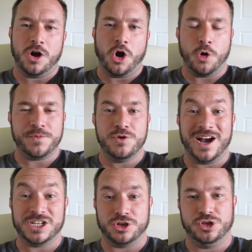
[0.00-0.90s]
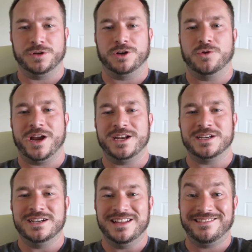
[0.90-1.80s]
Hope you guys are doing great.
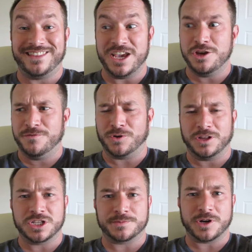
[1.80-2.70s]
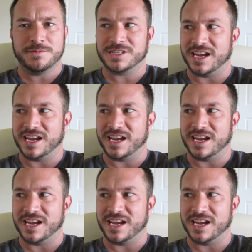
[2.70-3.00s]
Thank you for all the subscribers.